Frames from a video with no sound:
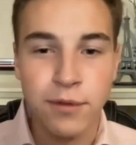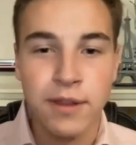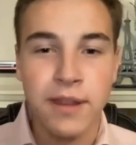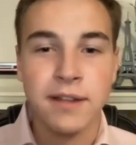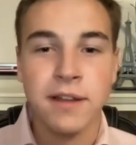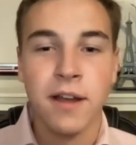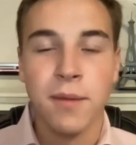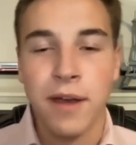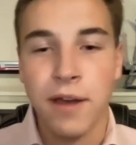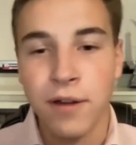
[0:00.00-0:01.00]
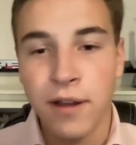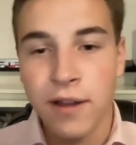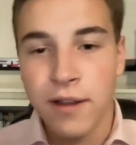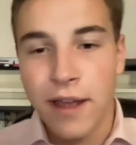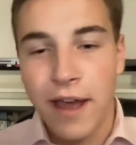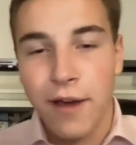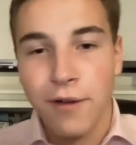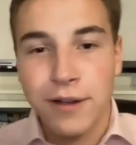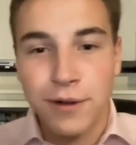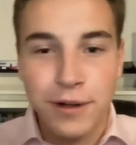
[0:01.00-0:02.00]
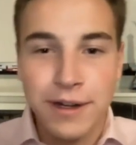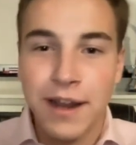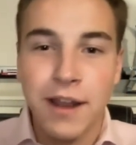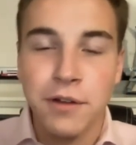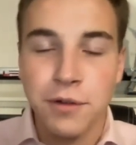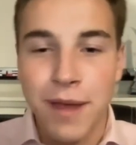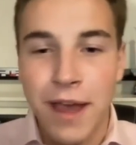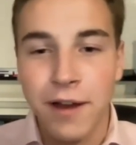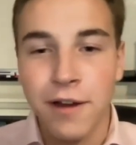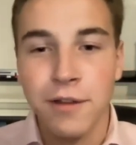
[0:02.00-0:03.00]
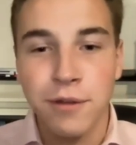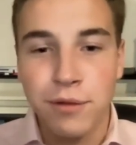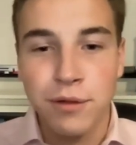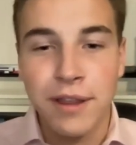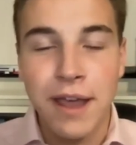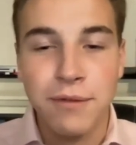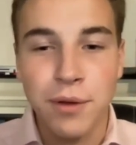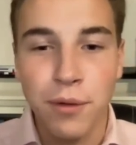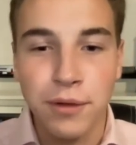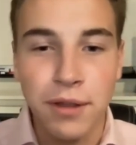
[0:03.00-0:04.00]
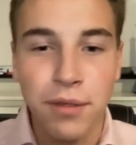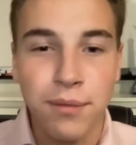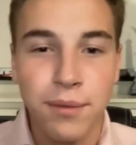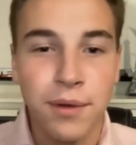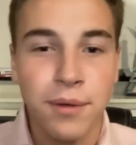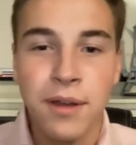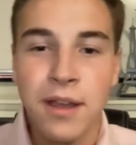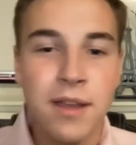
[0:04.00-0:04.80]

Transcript: where they talk about how in order to get a 100 bagger, you usually have to hold it through